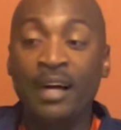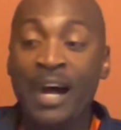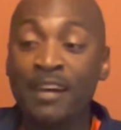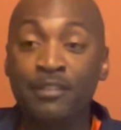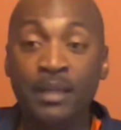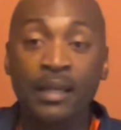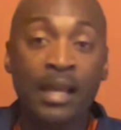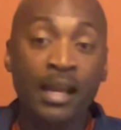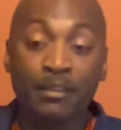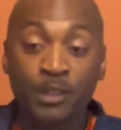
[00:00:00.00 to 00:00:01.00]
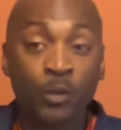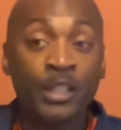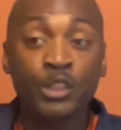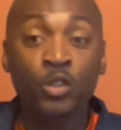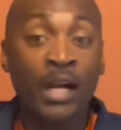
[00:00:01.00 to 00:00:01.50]
I've everywhere
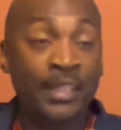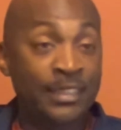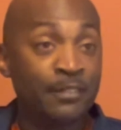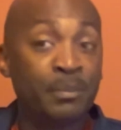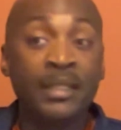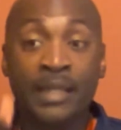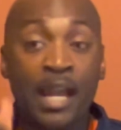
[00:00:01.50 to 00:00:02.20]
you guys have been,